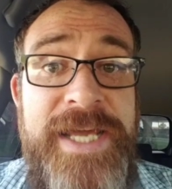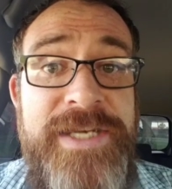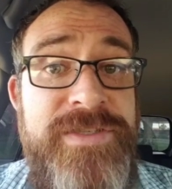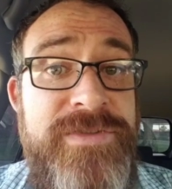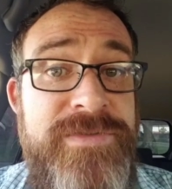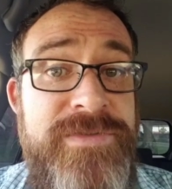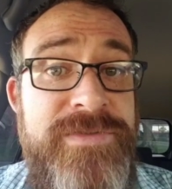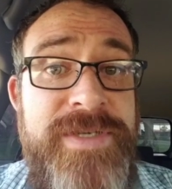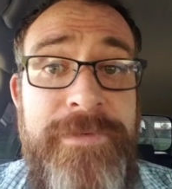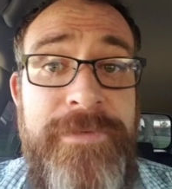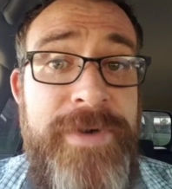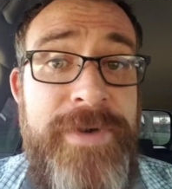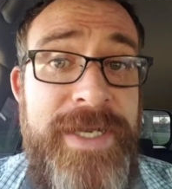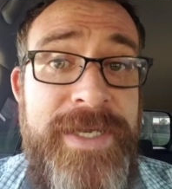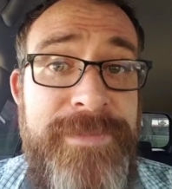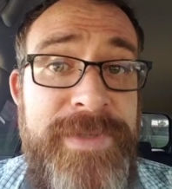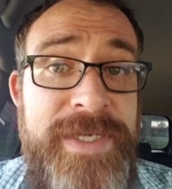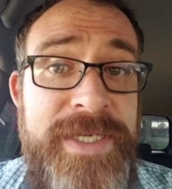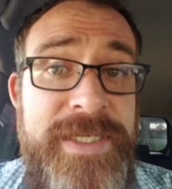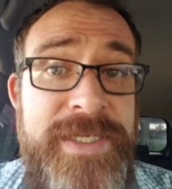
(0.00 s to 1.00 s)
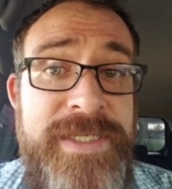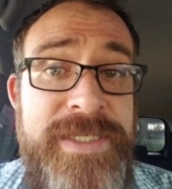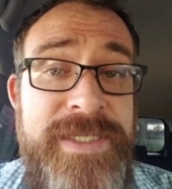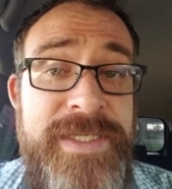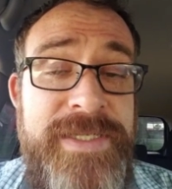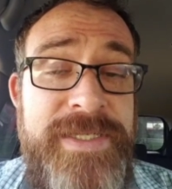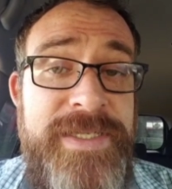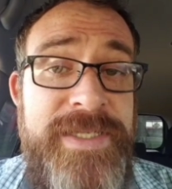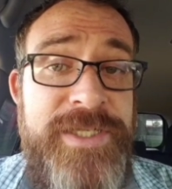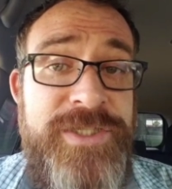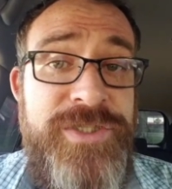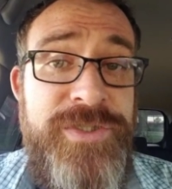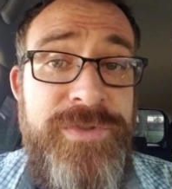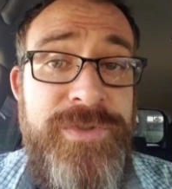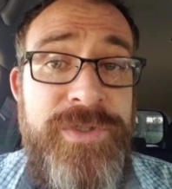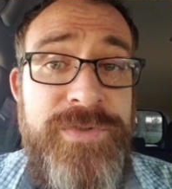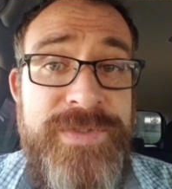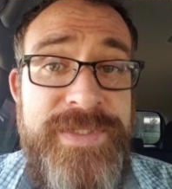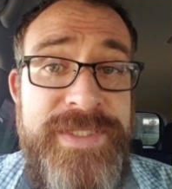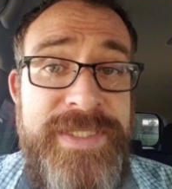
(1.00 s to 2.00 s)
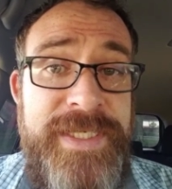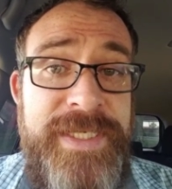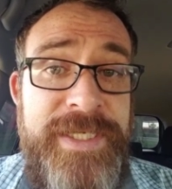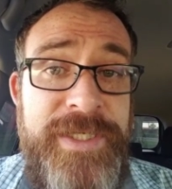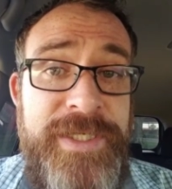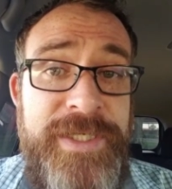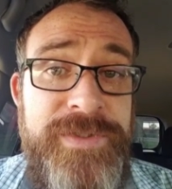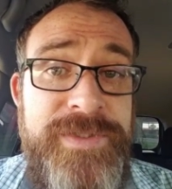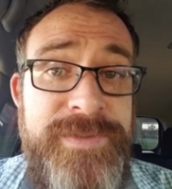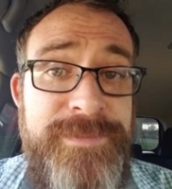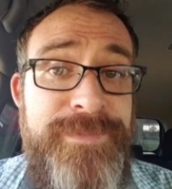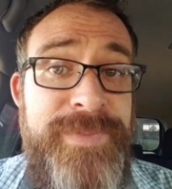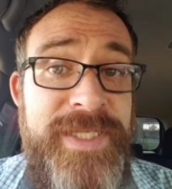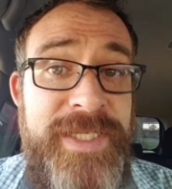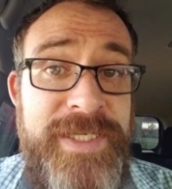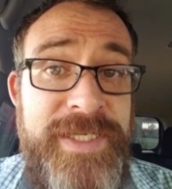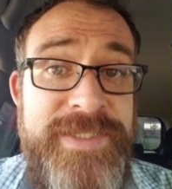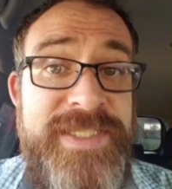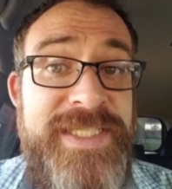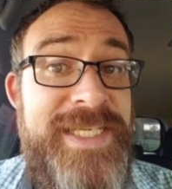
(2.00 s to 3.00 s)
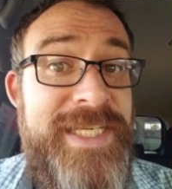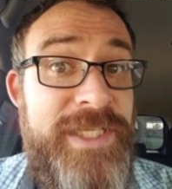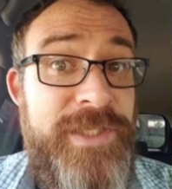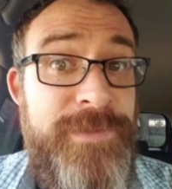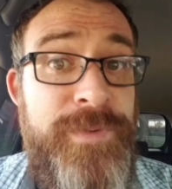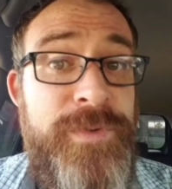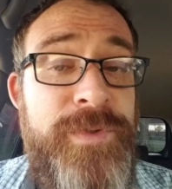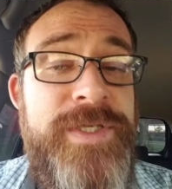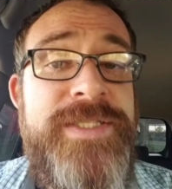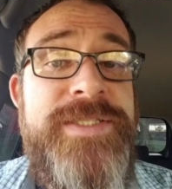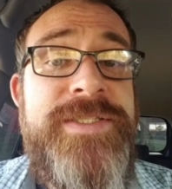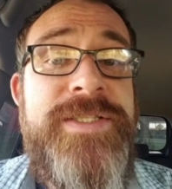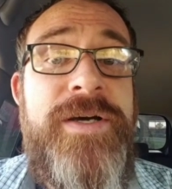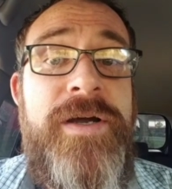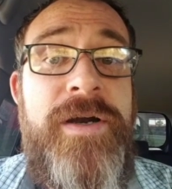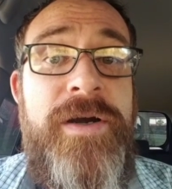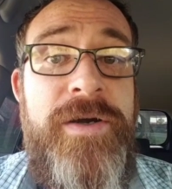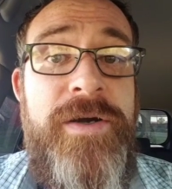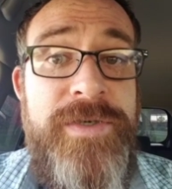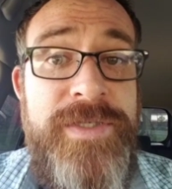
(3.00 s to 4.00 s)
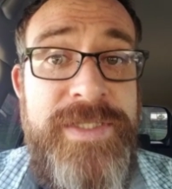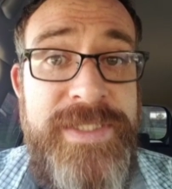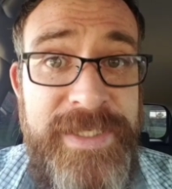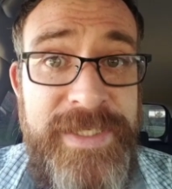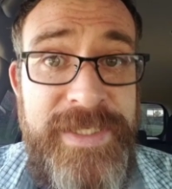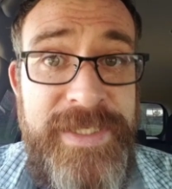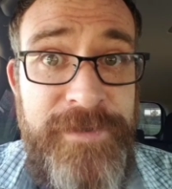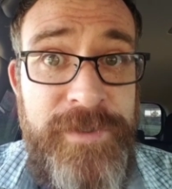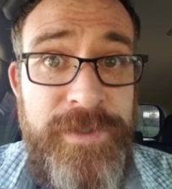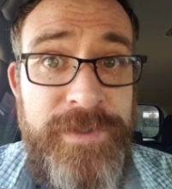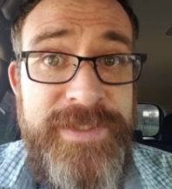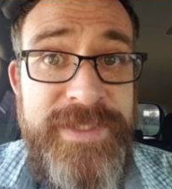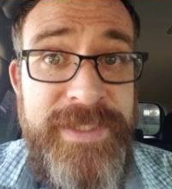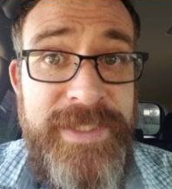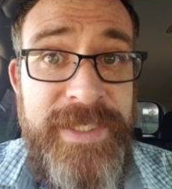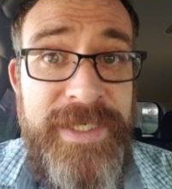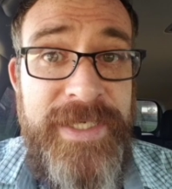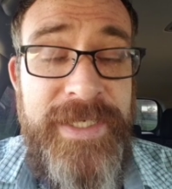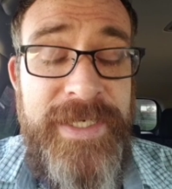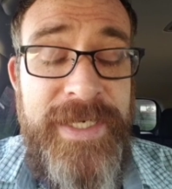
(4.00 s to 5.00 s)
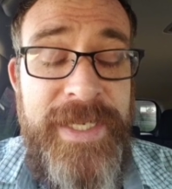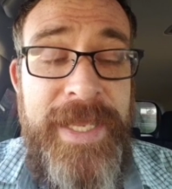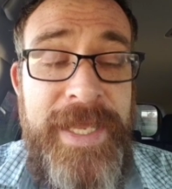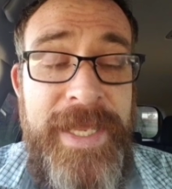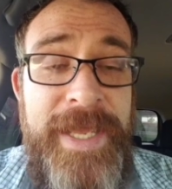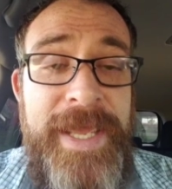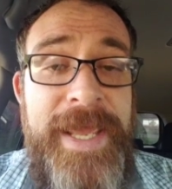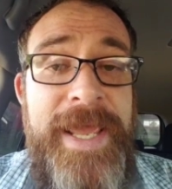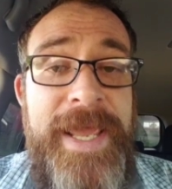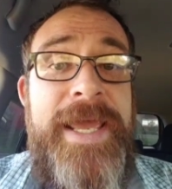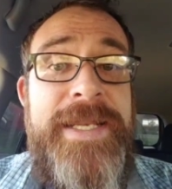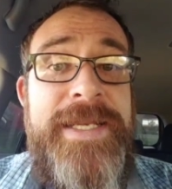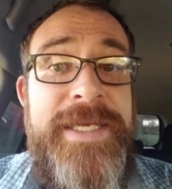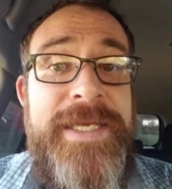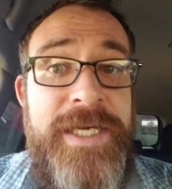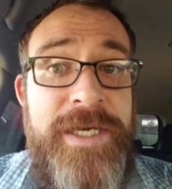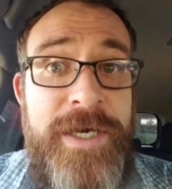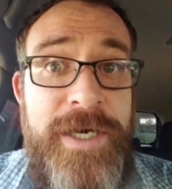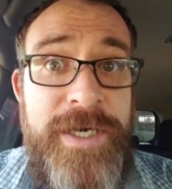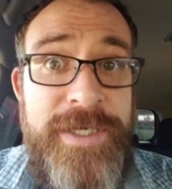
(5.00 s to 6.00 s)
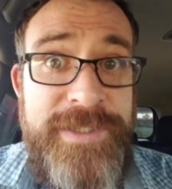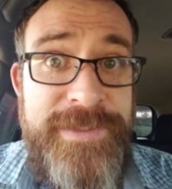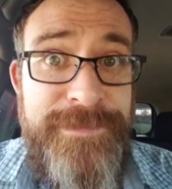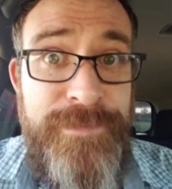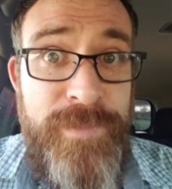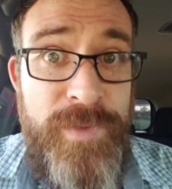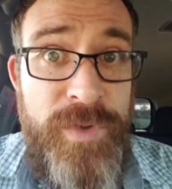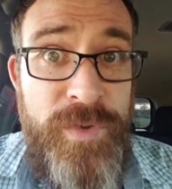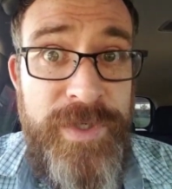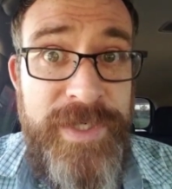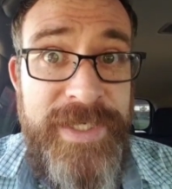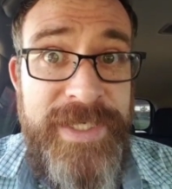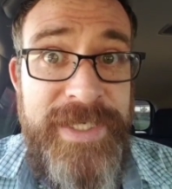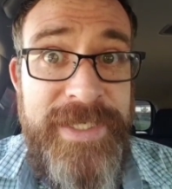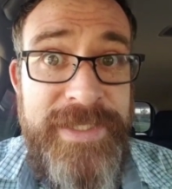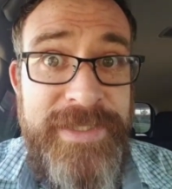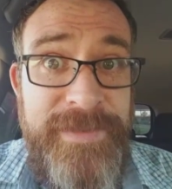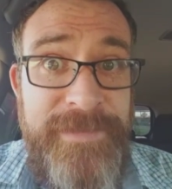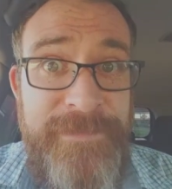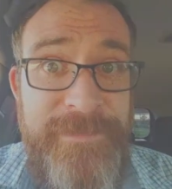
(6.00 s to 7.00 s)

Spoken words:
I do not recommend that you use the guild because the guild points are difficult to get and it costs more to get